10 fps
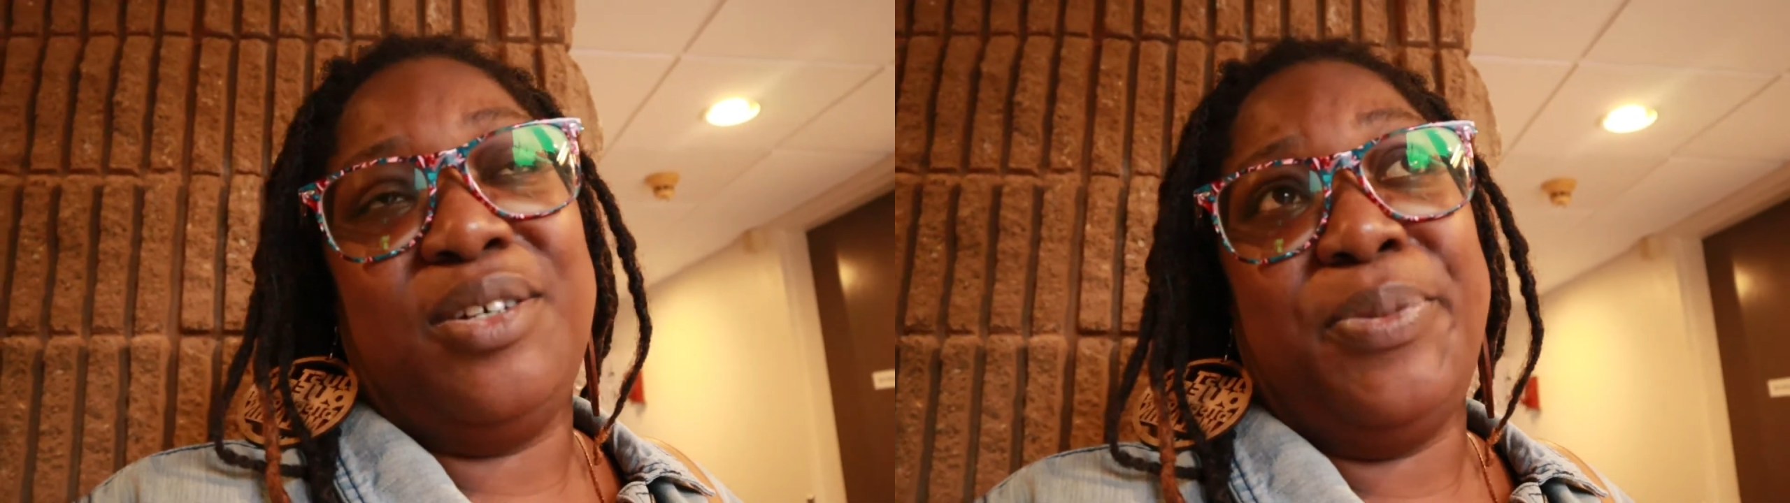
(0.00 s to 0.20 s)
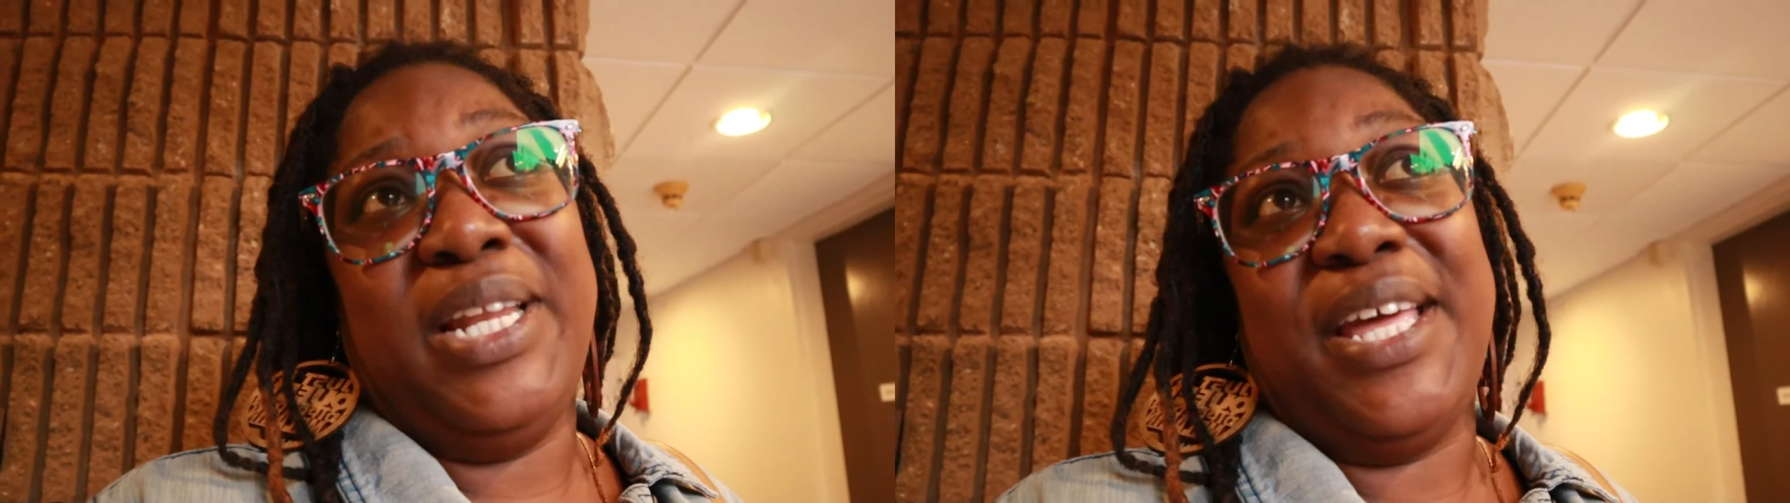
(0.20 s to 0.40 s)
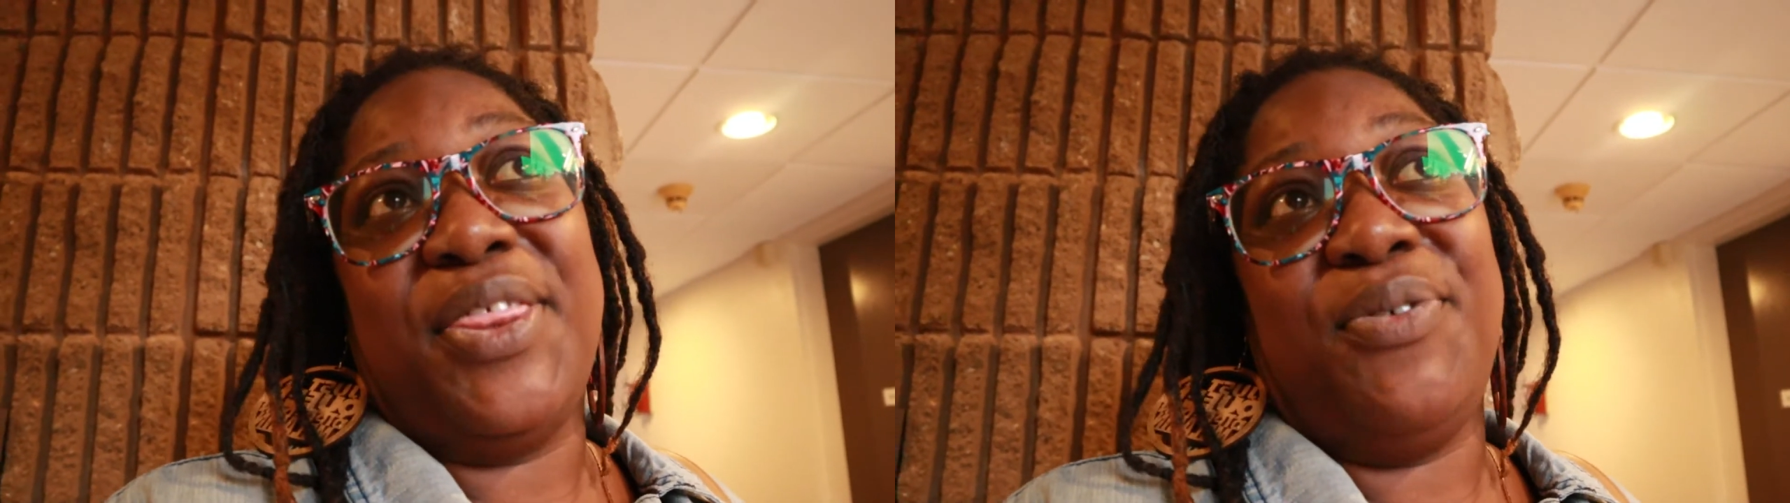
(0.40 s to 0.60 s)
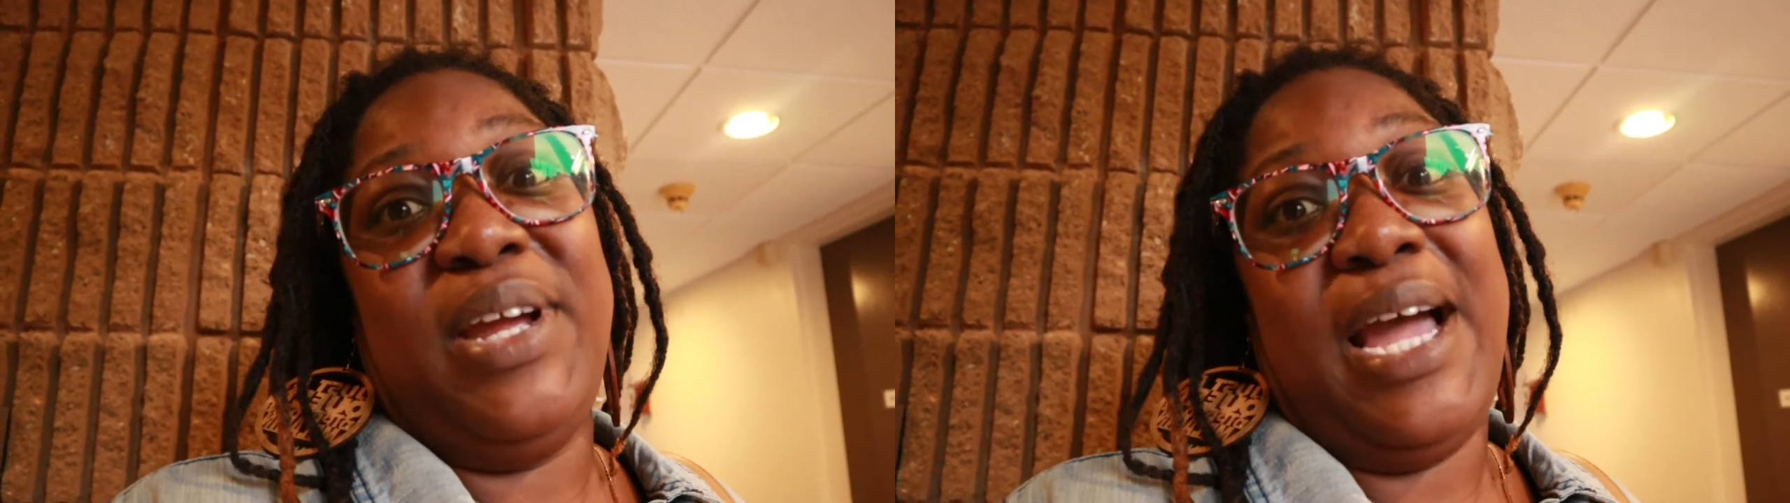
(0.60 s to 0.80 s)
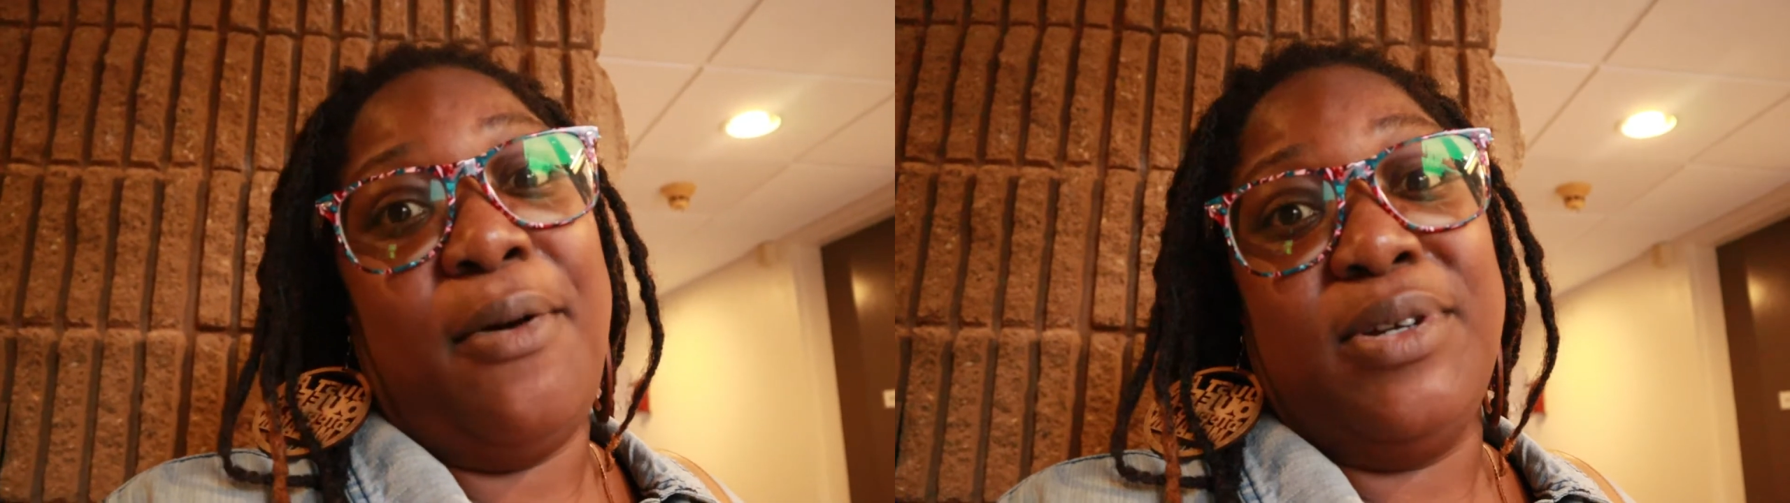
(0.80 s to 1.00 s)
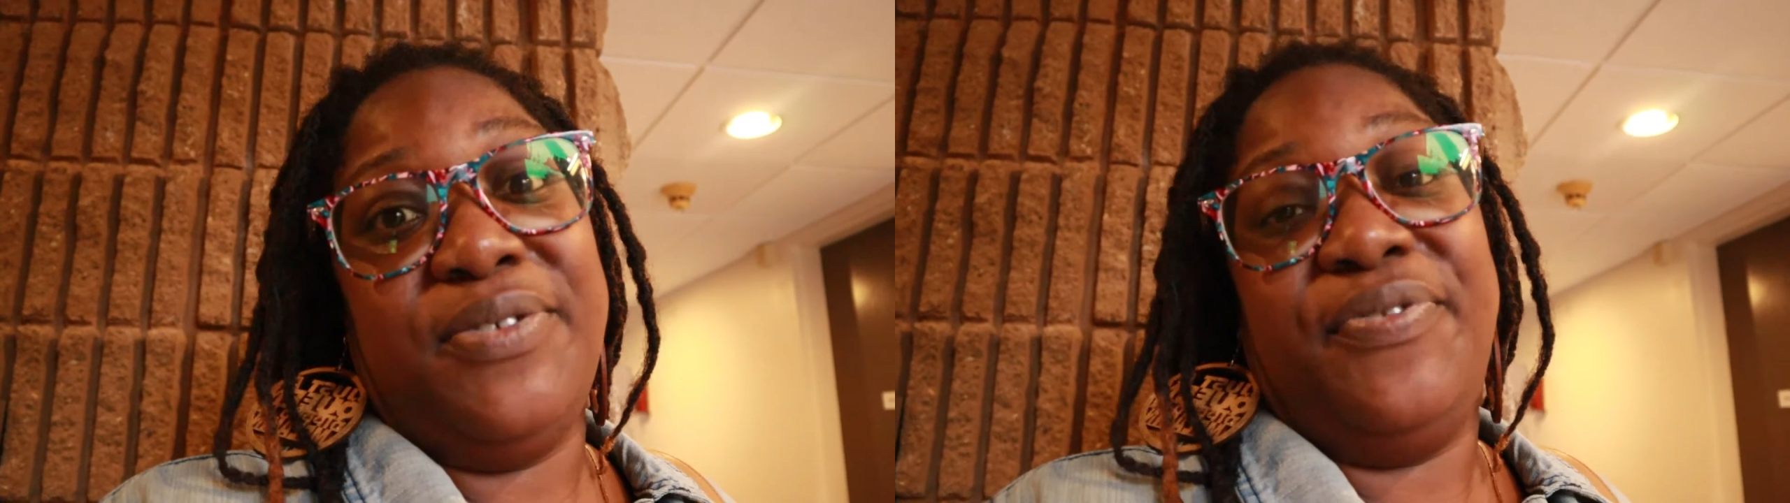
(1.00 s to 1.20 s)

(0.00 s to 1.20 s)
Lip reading: took me like 3 hours